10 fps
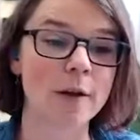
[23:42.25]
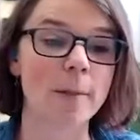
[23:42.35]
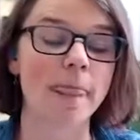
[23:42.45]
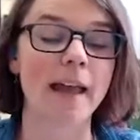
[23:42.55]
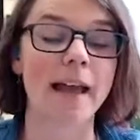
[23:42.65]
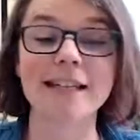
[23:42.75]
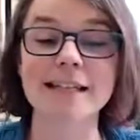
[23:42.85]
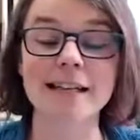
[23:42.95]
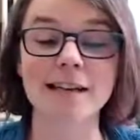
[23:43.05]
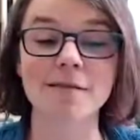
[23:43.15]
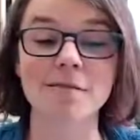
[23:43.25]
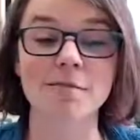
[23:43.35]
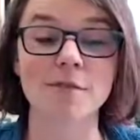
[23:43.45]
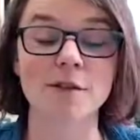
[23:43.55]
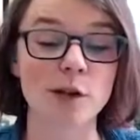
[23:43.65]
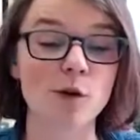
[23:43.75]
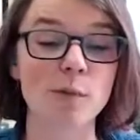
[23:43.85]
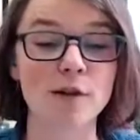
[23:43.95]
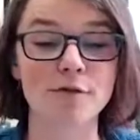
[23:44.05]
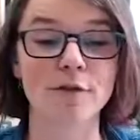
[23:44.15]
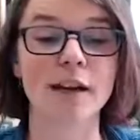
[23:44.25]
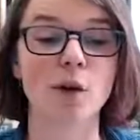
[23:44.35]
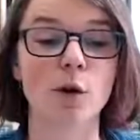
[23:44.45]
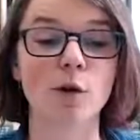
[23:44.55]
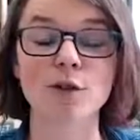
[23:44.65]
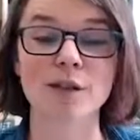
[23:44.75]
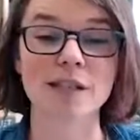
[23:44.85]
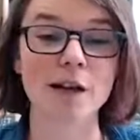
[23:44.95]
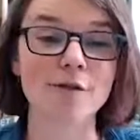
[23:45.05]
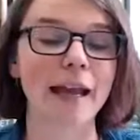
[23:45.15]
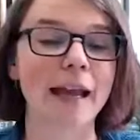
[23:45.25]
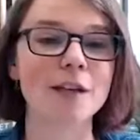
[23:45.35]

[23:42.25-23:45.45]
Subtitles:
And I'd say don't be afraid to hold yourself and